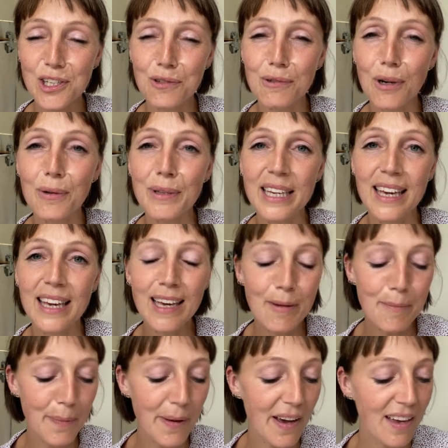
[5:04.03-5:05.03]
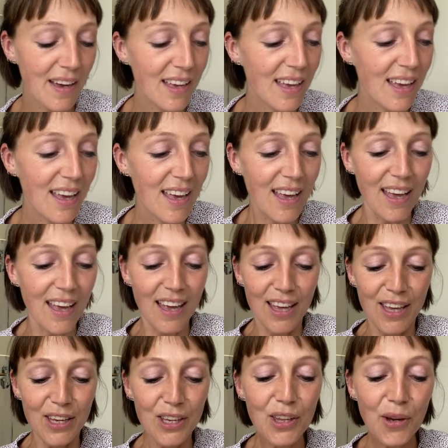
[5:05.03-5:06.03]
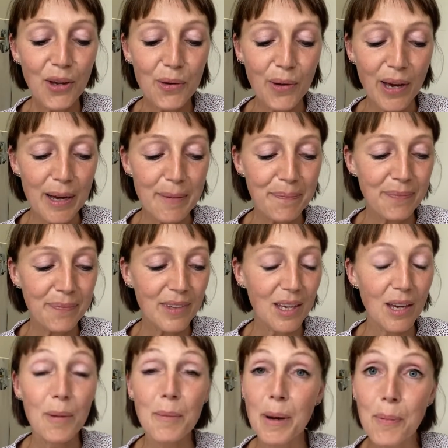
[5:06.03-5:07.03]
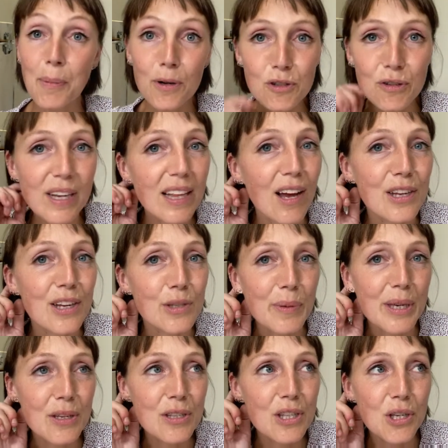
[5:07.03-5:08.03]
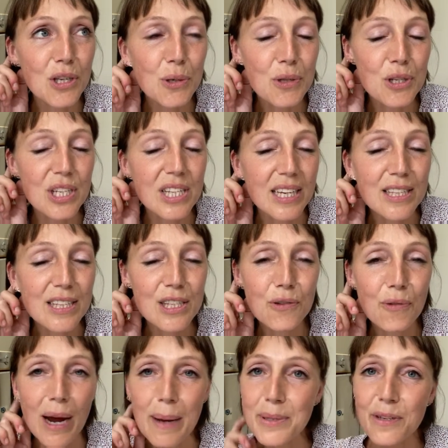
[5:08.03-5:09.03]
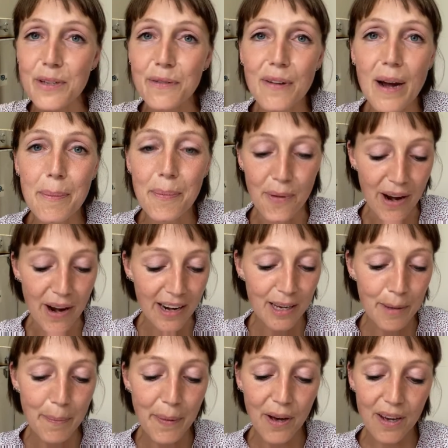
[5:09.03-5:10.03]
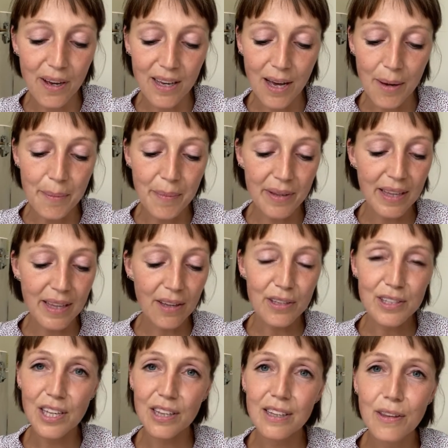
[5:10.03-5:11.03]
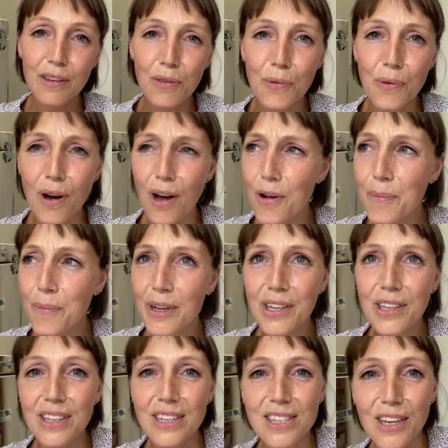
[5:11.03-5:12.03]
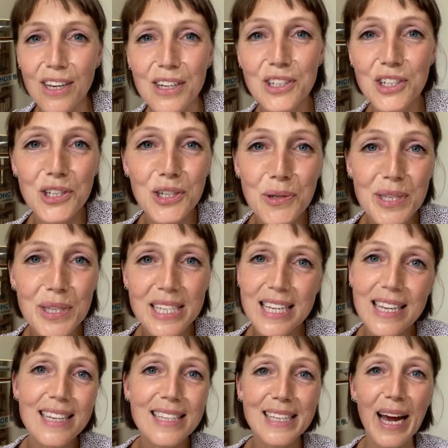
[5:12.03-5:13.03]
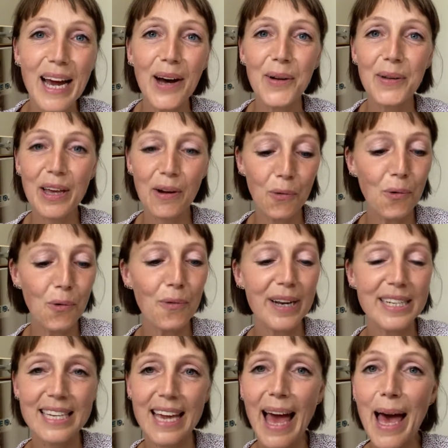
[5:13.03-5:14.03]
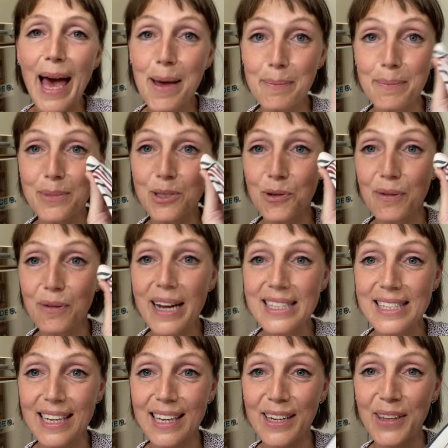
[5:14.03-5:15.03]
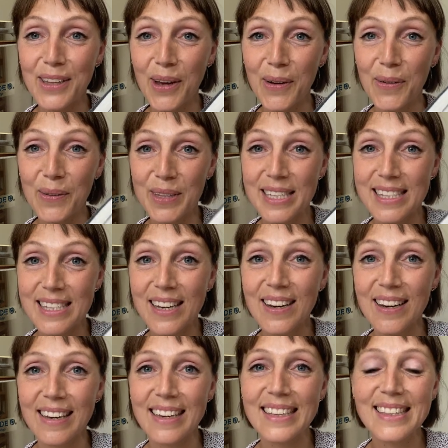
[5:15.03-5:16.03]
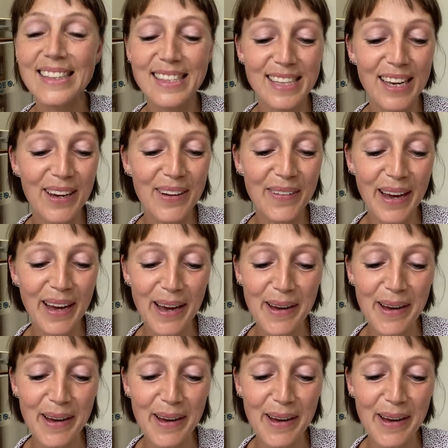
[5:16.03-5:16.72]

you're rolling it. But At my pottery class, we used to use just like scraps of fabric, but then I suddenly thought, oh my goodness, I could just use a tea towel that already hemmed already, on the side. So